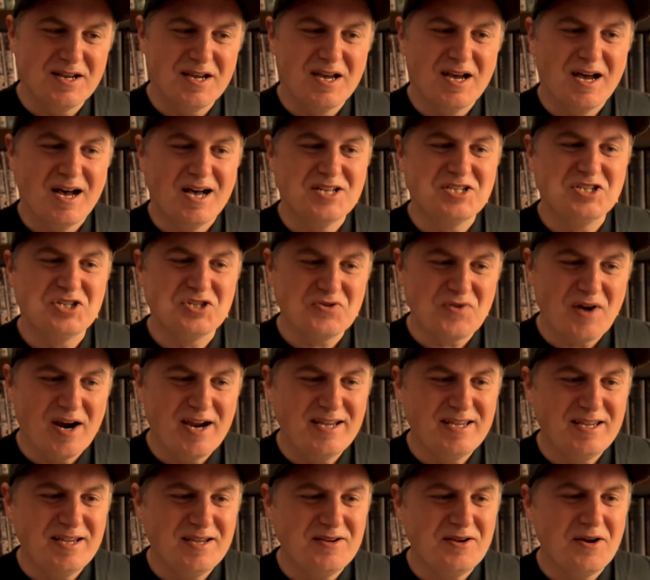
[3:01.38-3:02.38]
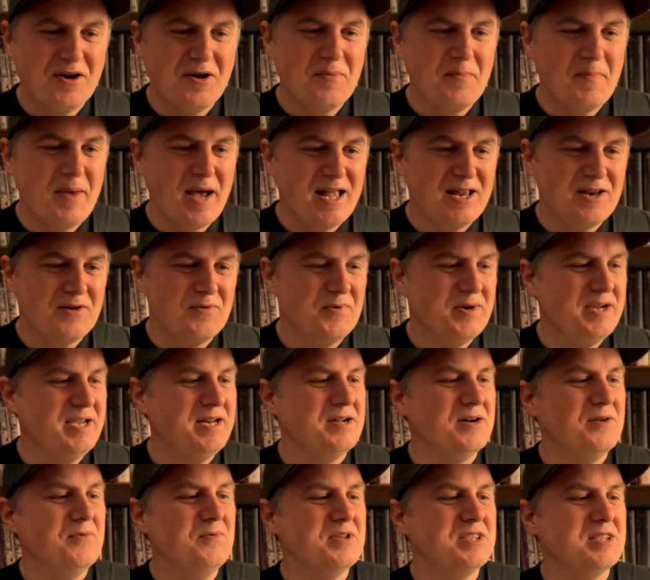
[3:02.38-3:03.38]
a striking young
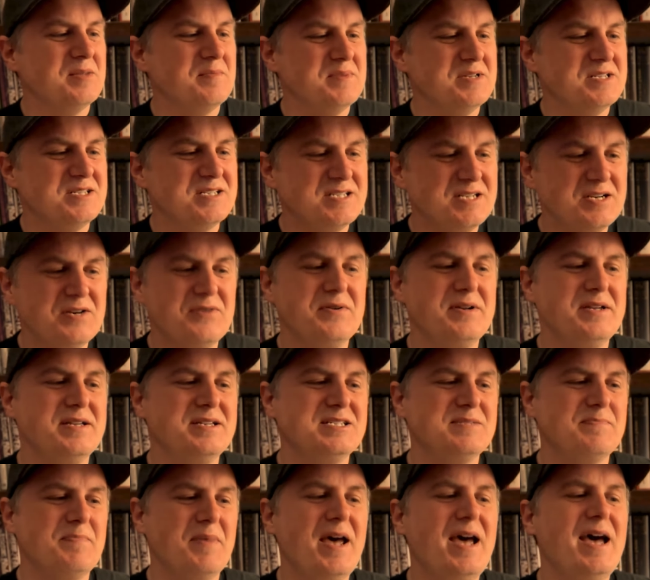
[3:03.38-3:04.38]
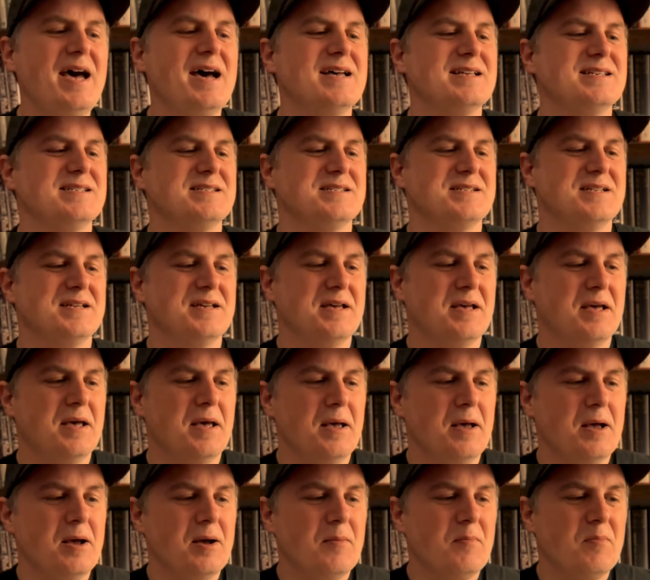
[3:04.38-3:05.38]
ballerina with a mysterious past.
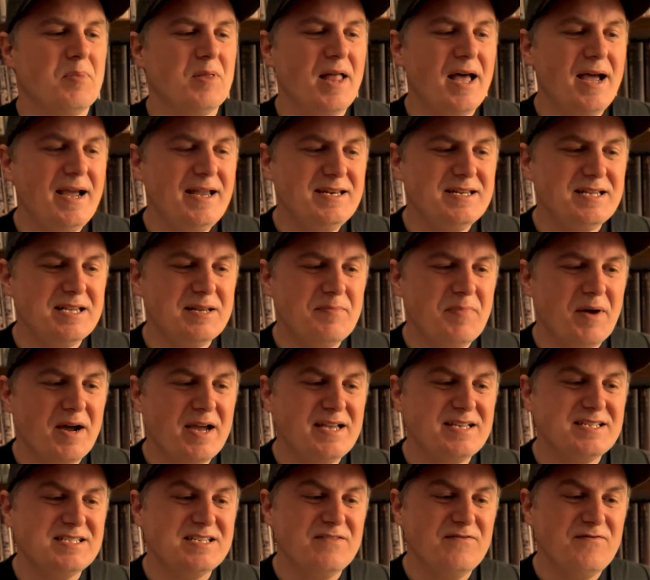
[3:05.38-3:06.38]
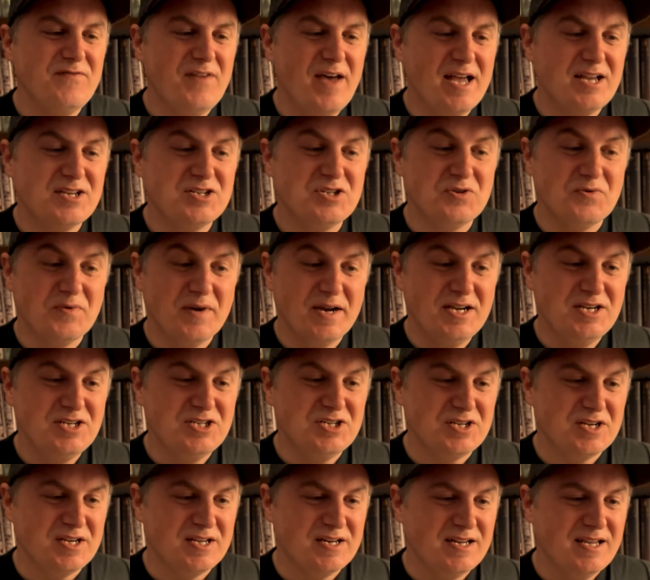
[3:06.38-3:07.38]
Blinded by his
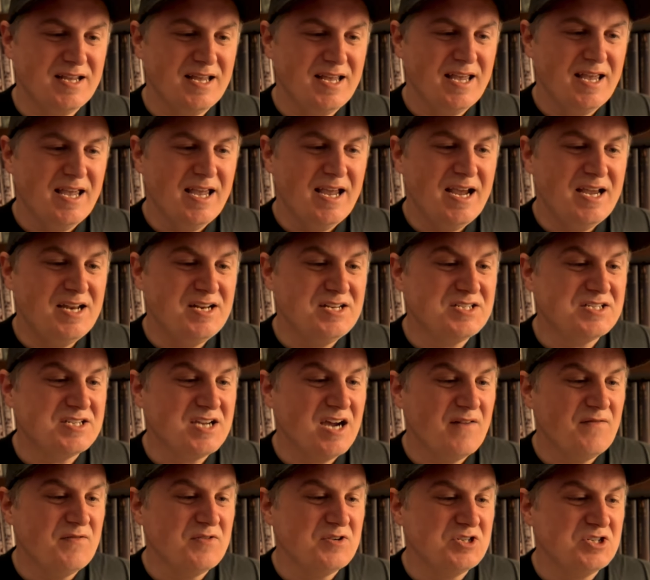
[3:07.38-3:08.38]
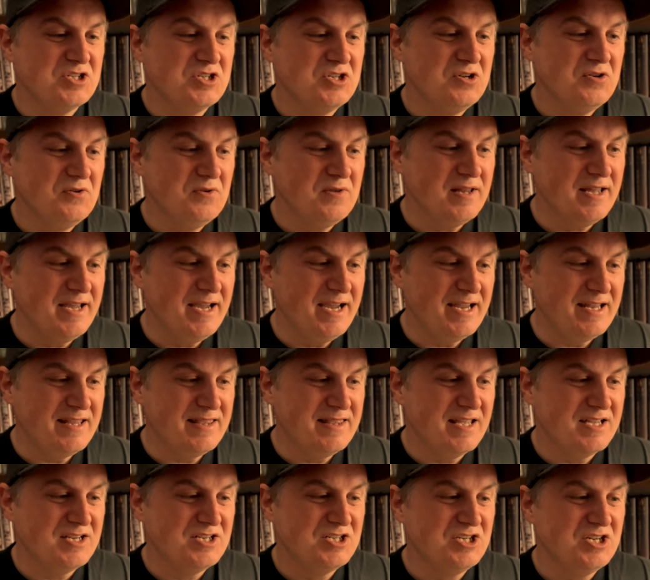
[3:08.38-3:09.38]
infatuation, he discovers too late
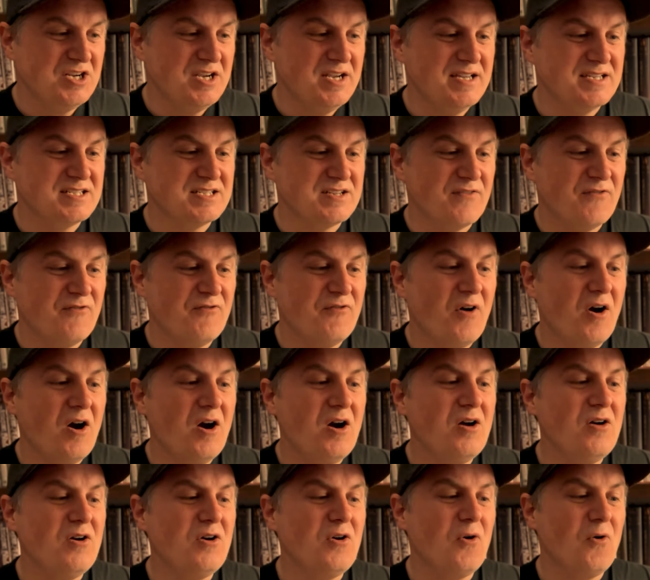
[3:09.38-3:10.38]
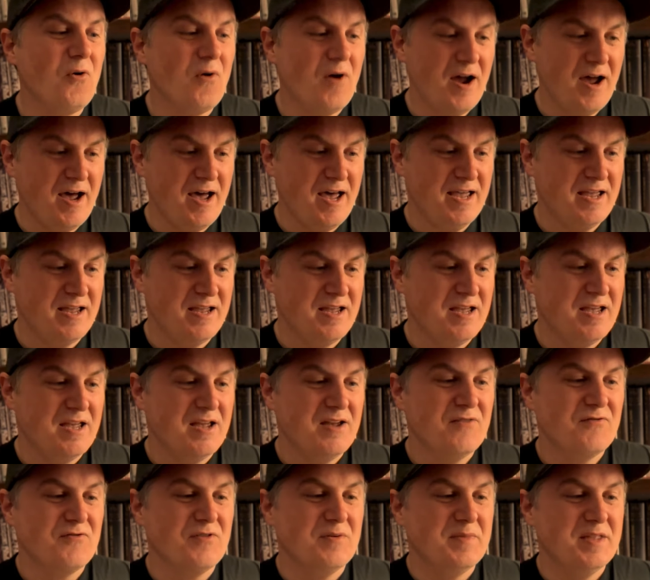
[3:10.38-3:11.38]
that she is a far cry
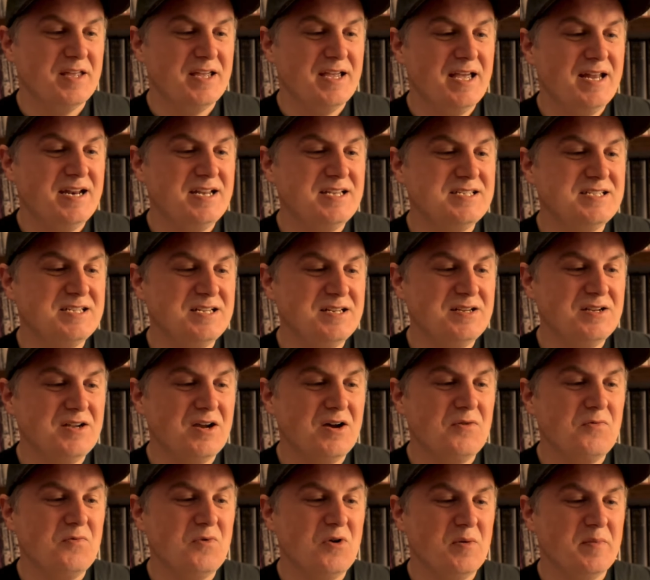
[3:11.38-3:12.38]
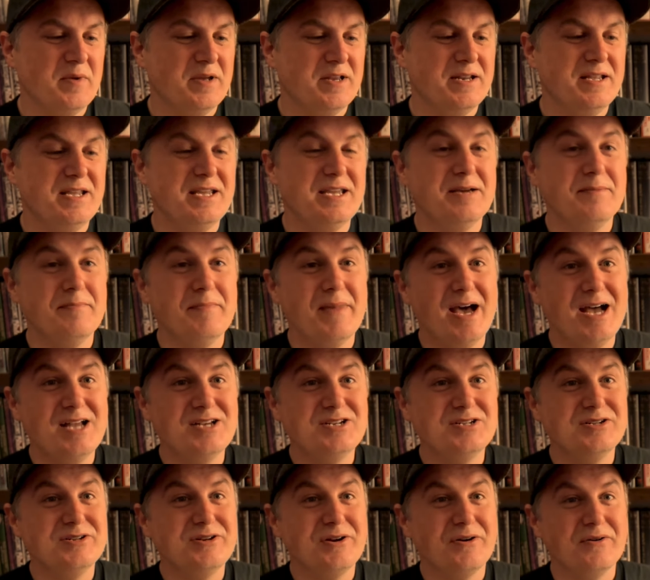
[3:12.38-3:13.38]
from the innocent young woman he
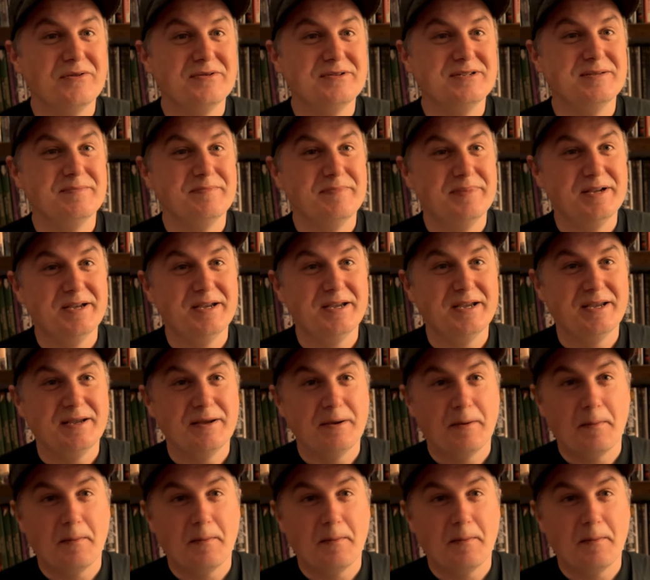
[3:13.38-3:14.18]
imagined her to be.